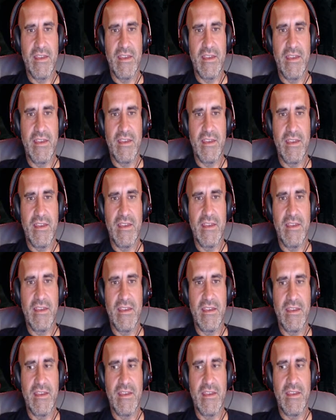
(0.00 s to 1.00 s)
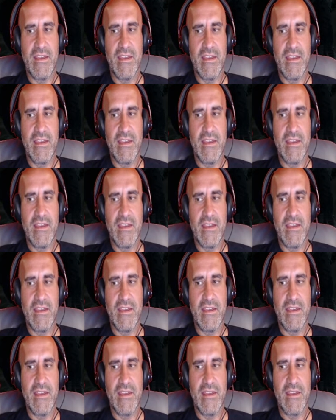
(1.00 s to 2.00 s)

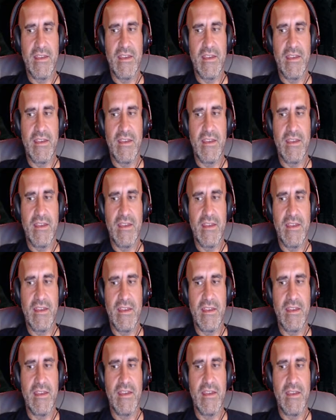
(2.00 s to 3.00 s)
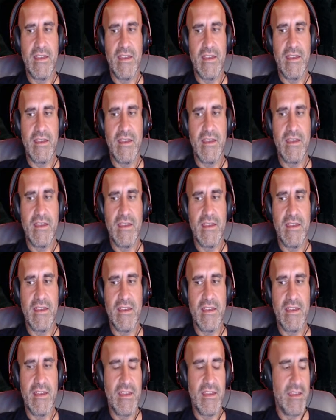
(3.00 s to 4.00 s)

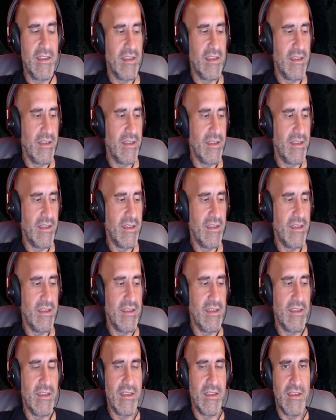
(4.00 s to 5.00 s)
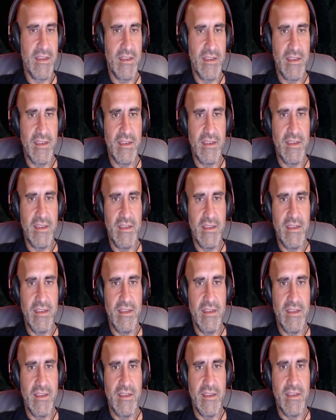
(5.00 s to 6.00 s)

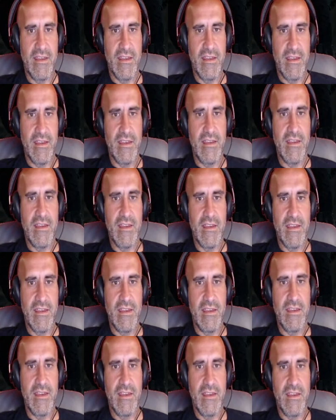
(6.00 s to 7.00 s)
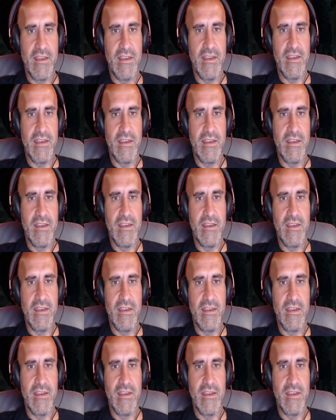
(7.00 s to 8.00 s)
The person shown says nothing.